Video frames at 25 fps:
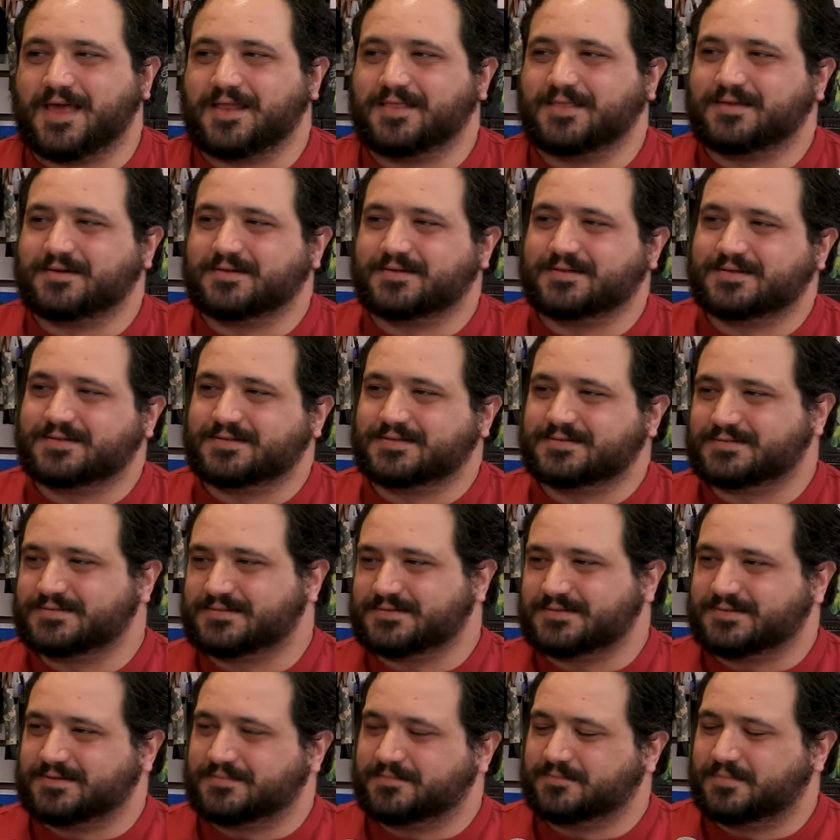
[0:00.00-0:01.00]
then they're
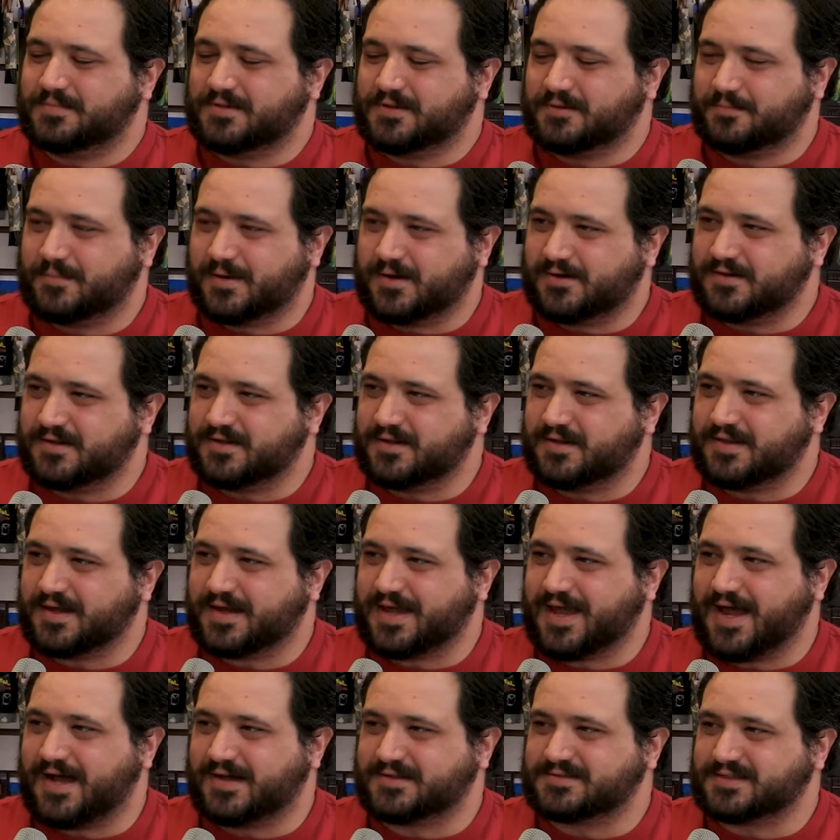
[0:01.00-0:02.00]
they're they're boning on the
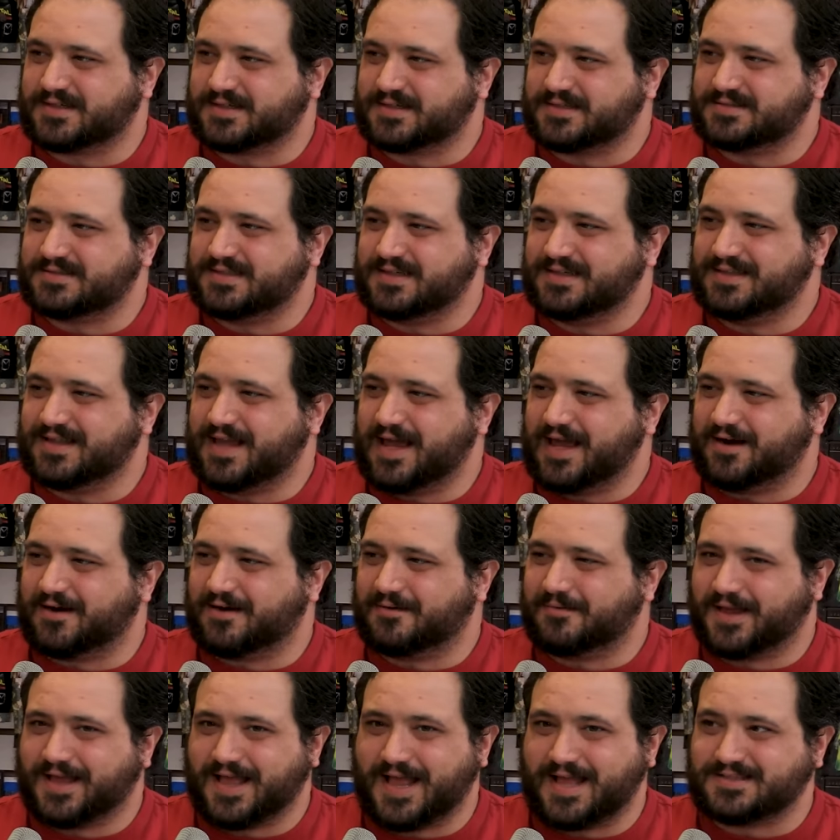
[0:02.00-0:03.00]
couch like a scene later.
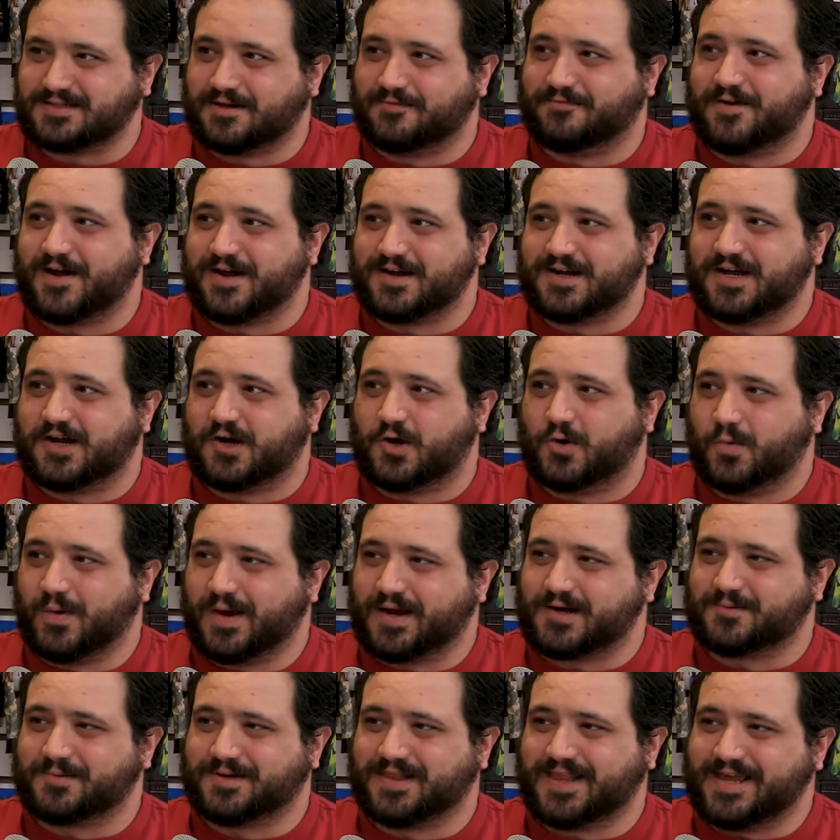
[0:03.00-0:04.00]
I'm like, that's a very
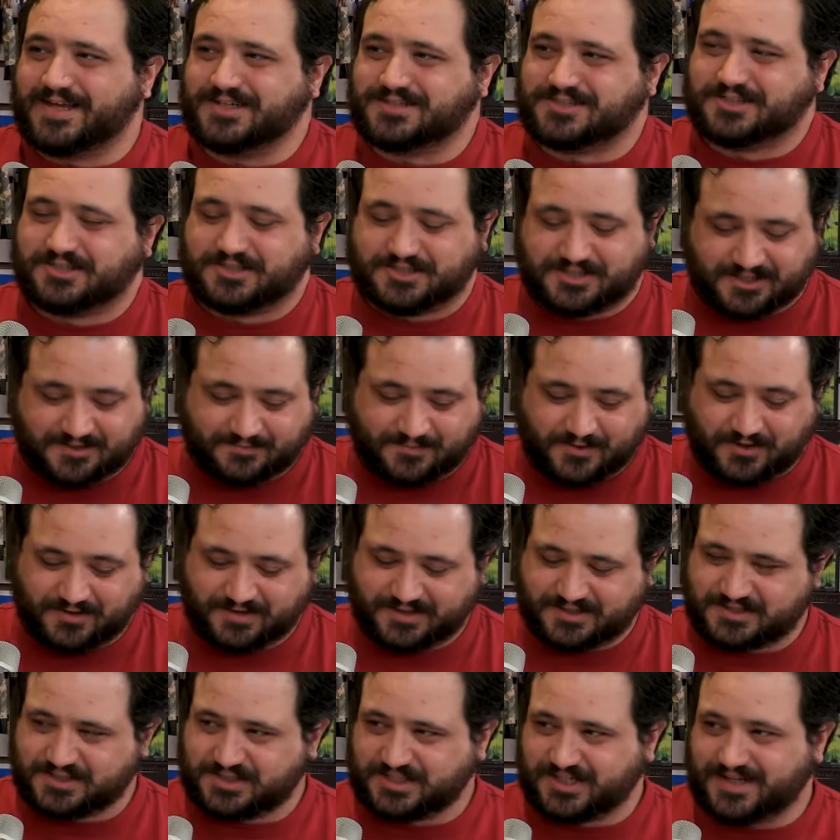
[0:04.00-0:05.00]
quick relationship.
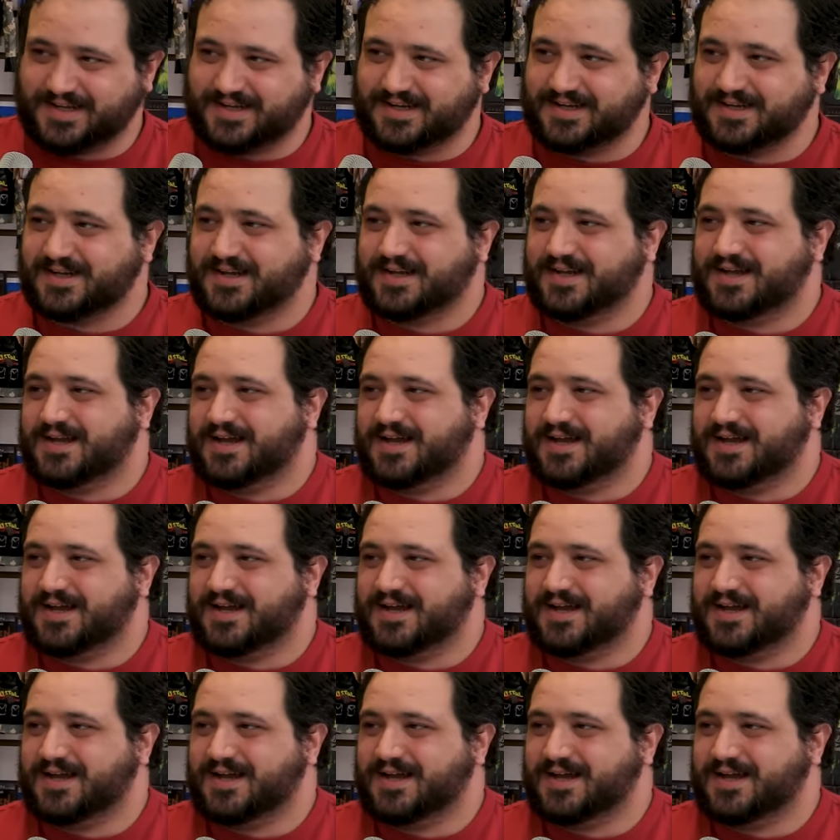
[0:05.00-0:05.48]
Holy shit!